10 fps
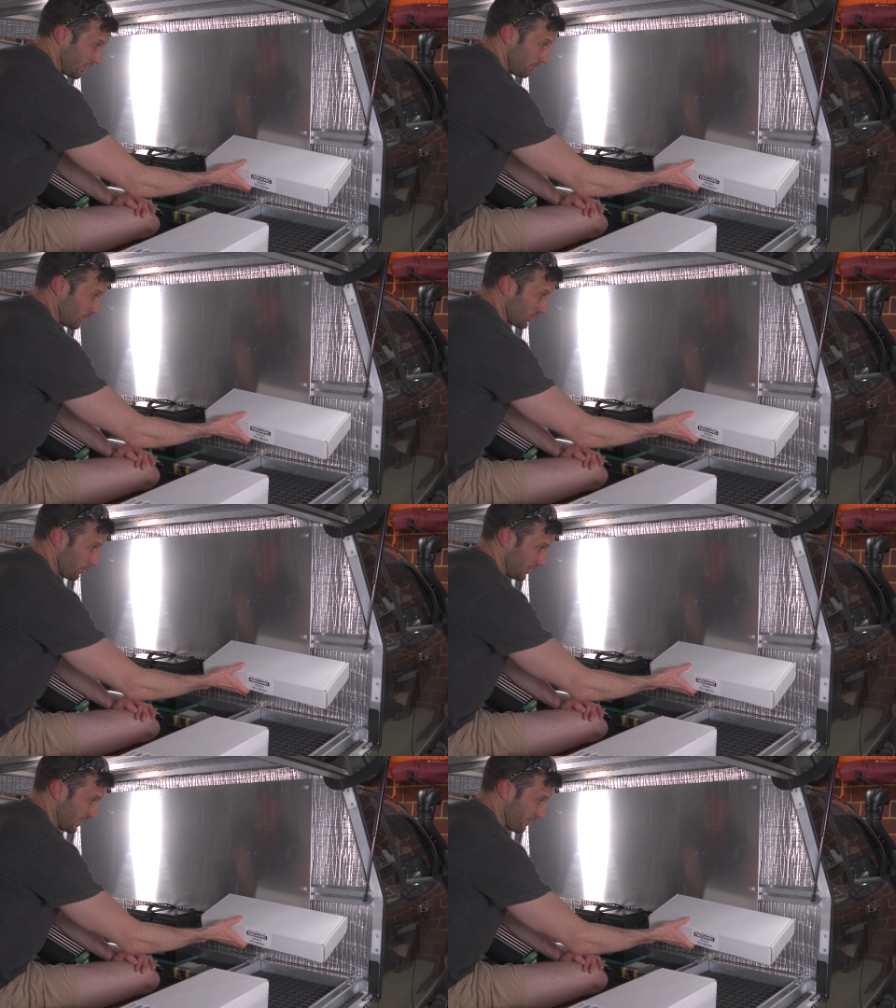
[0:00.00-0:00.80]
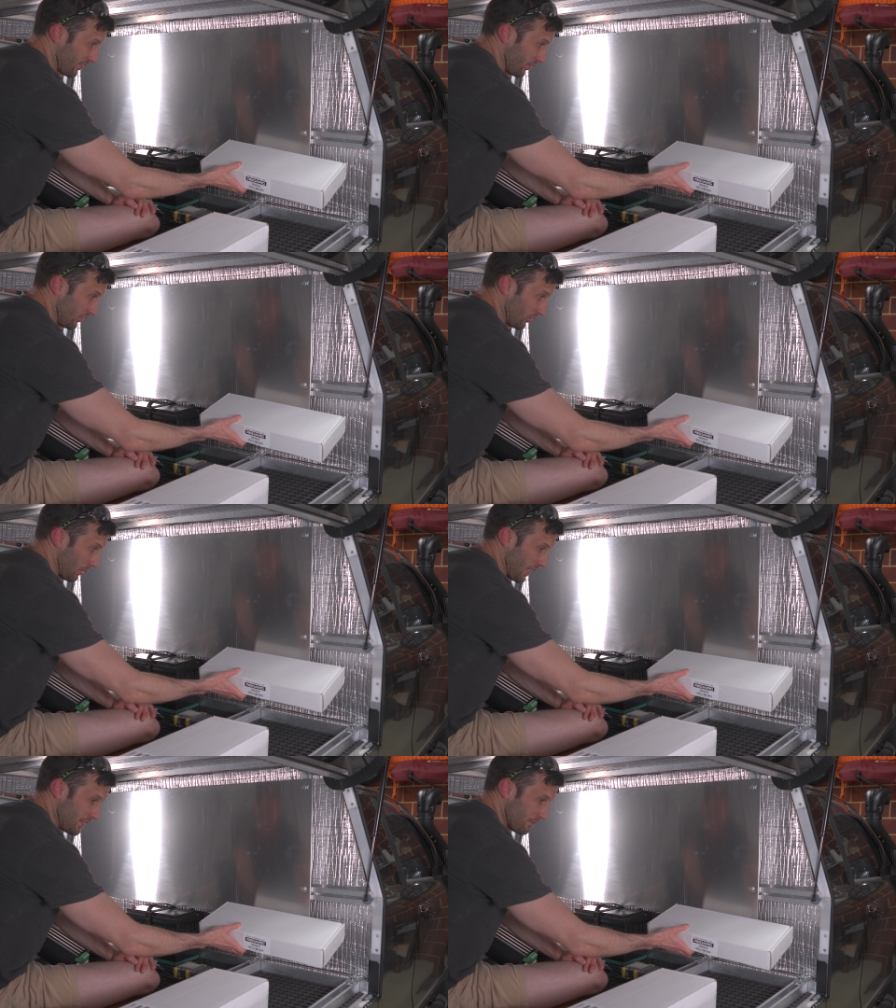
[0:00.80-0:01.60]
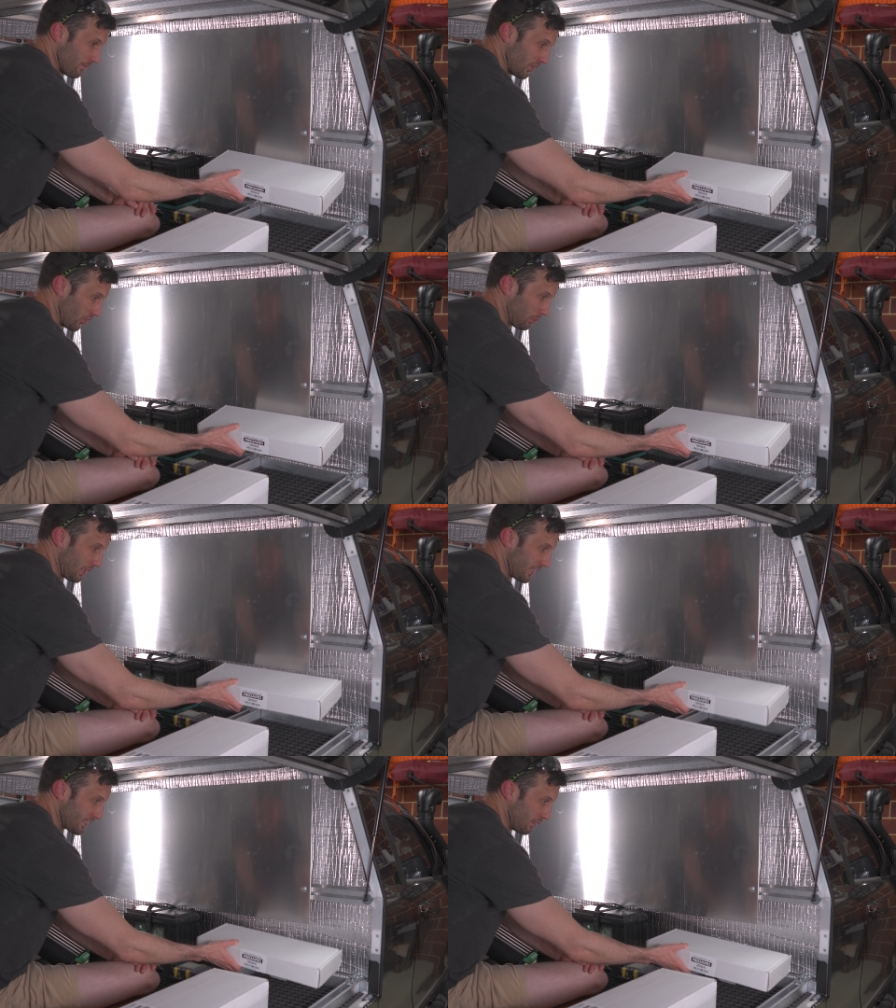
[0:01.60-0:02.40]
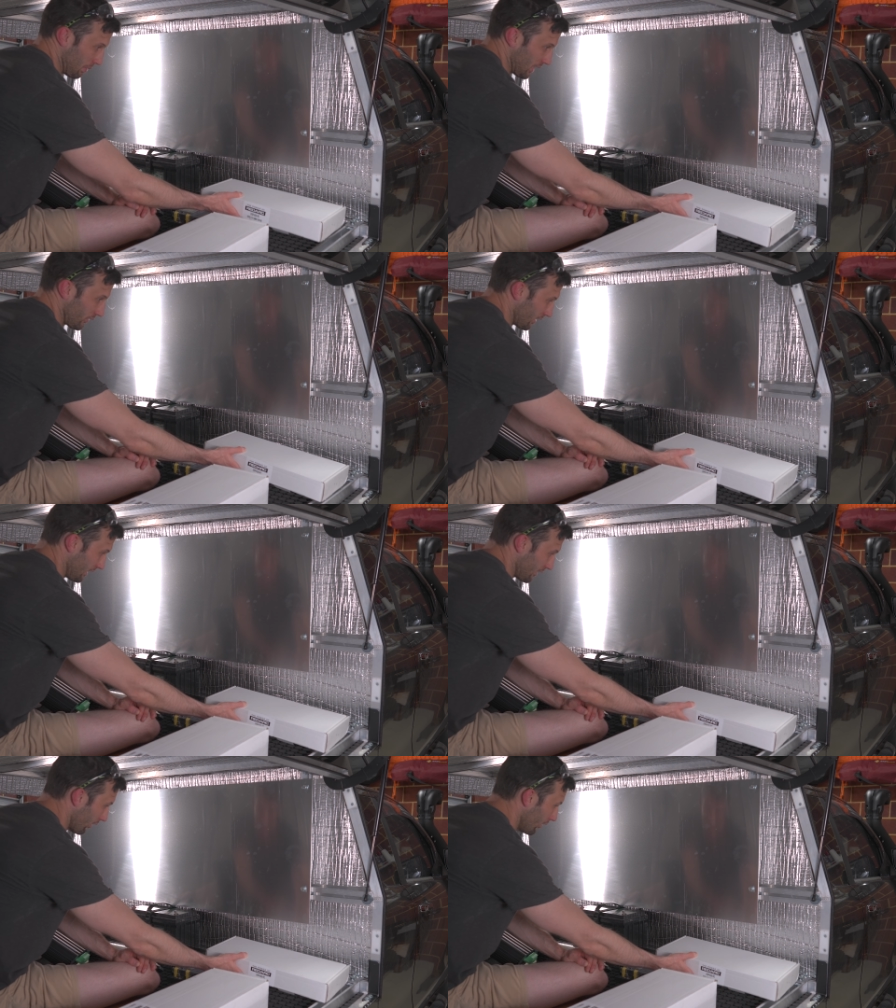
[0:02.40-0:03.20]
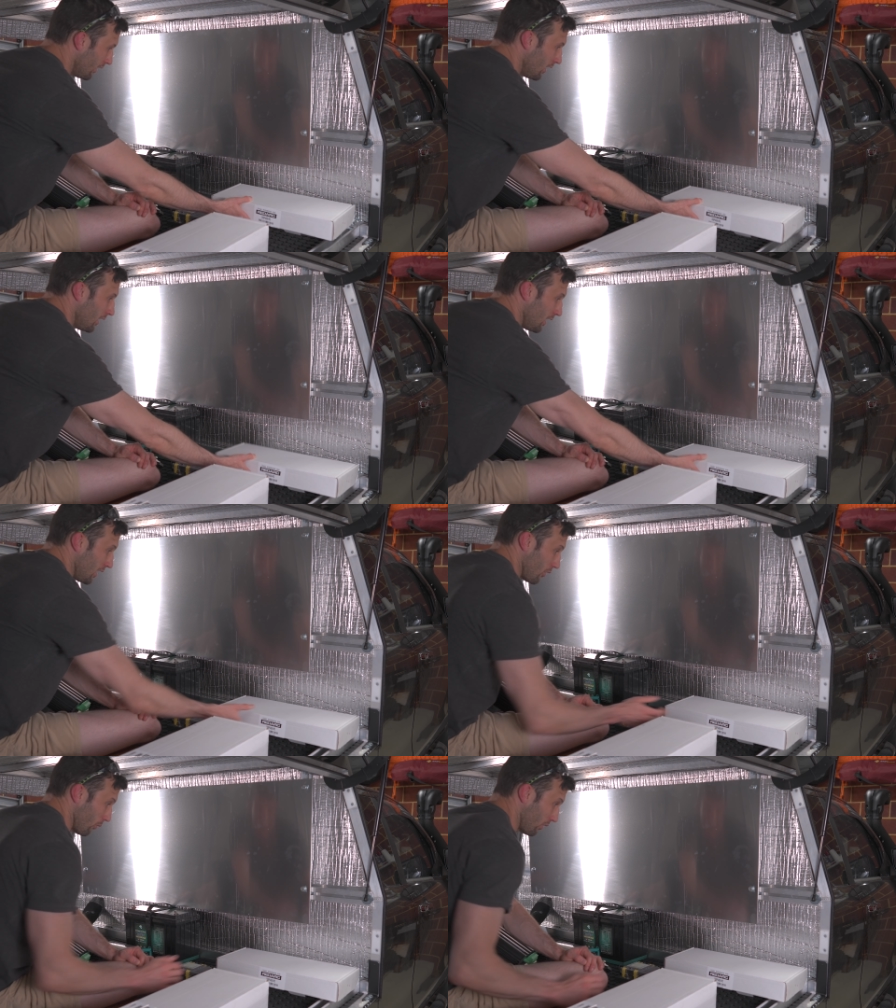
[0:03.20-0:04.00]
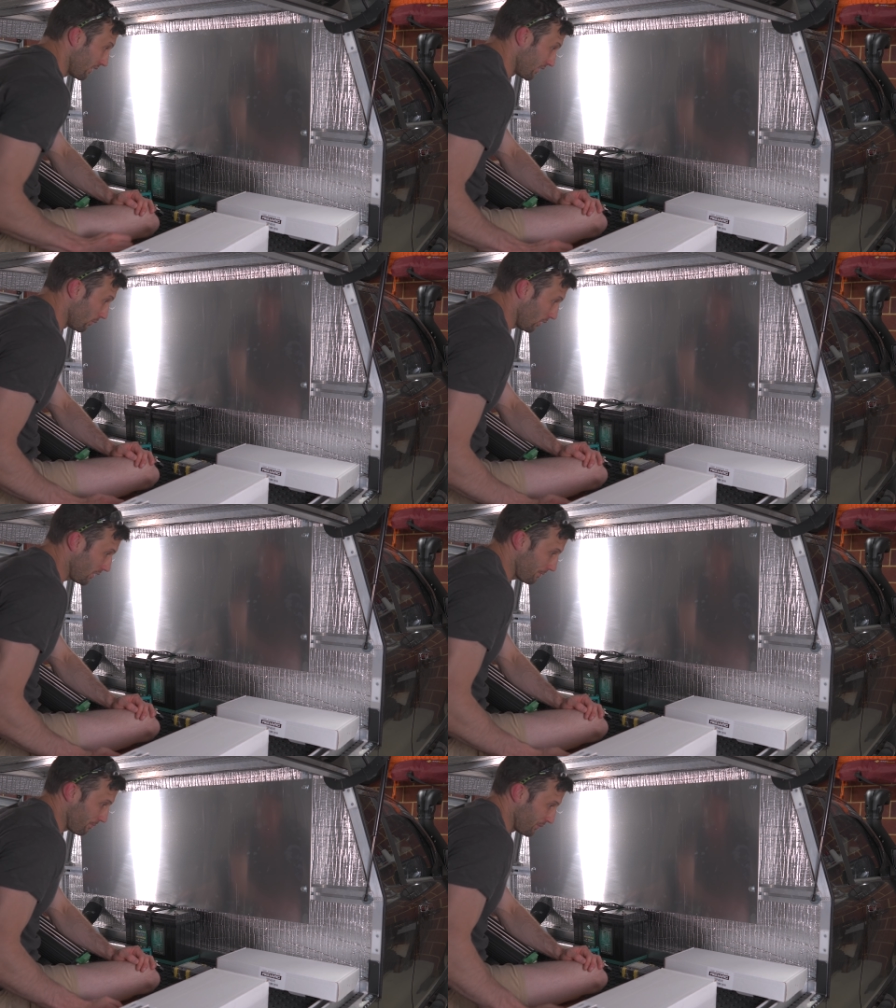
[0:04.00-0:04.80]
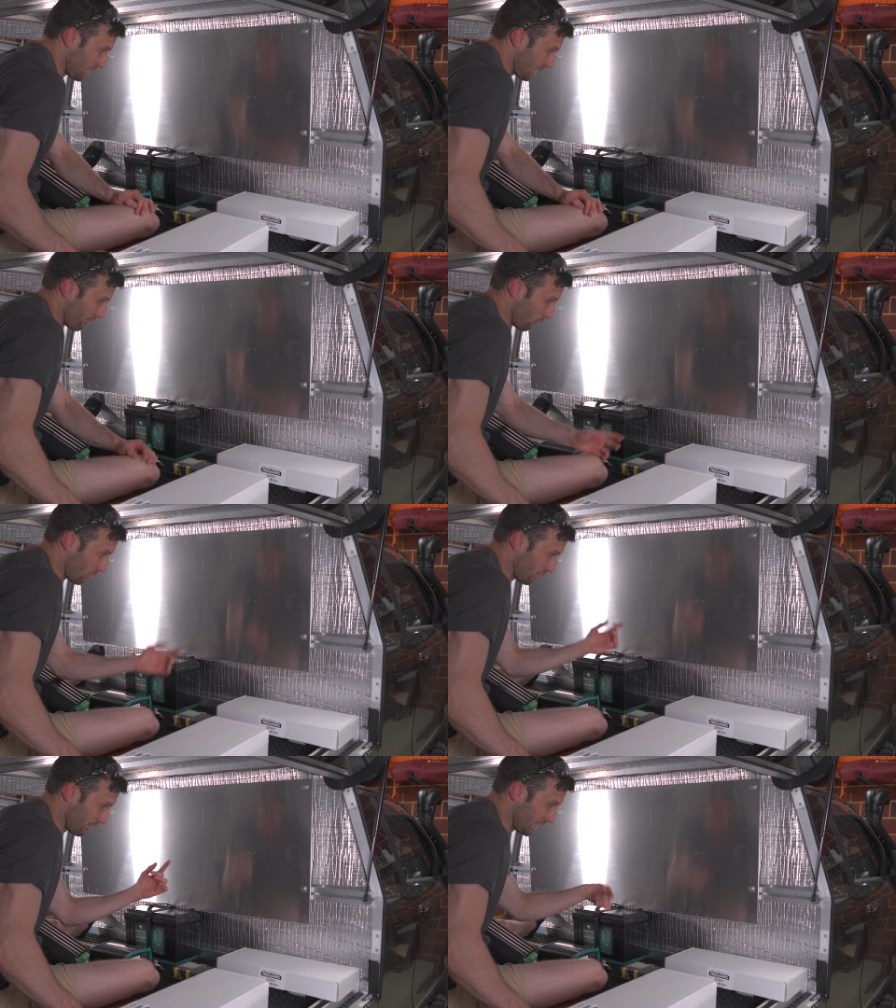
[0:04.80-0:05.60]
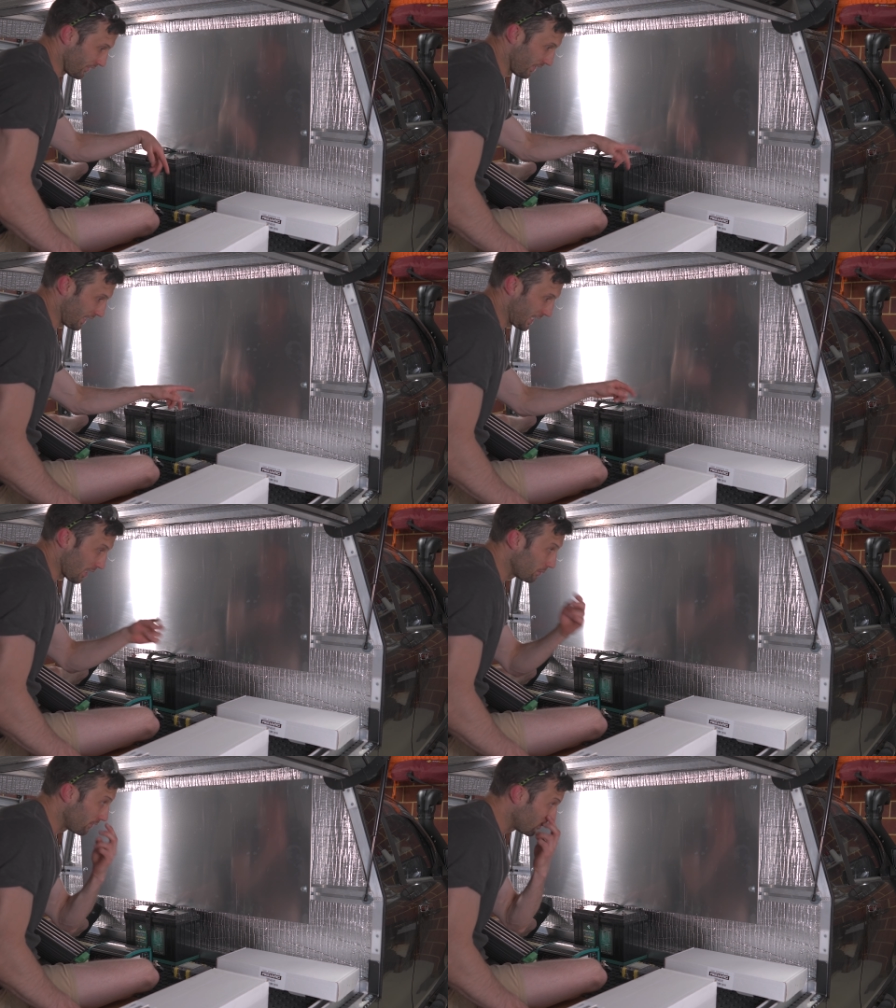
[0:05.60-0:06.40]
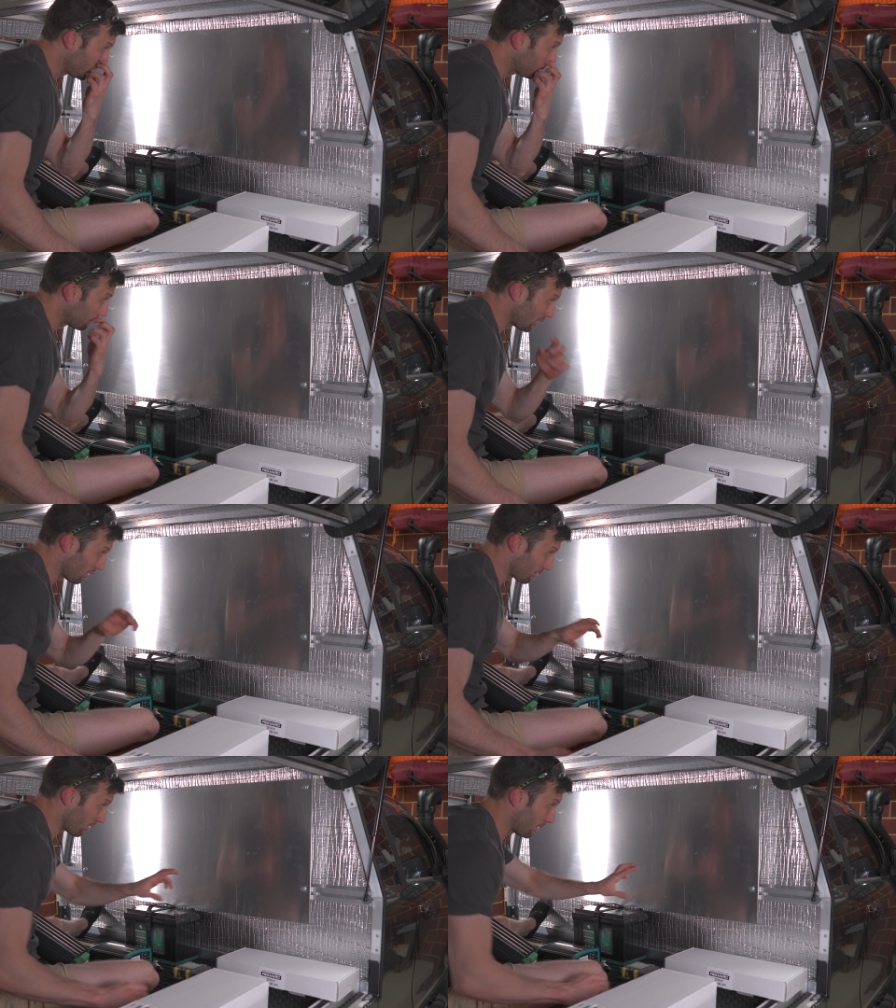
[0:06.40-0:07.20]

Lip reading: this box we have the display. The display can basically go wherever you want it. You can even wire it into your cab if you want. I'm going to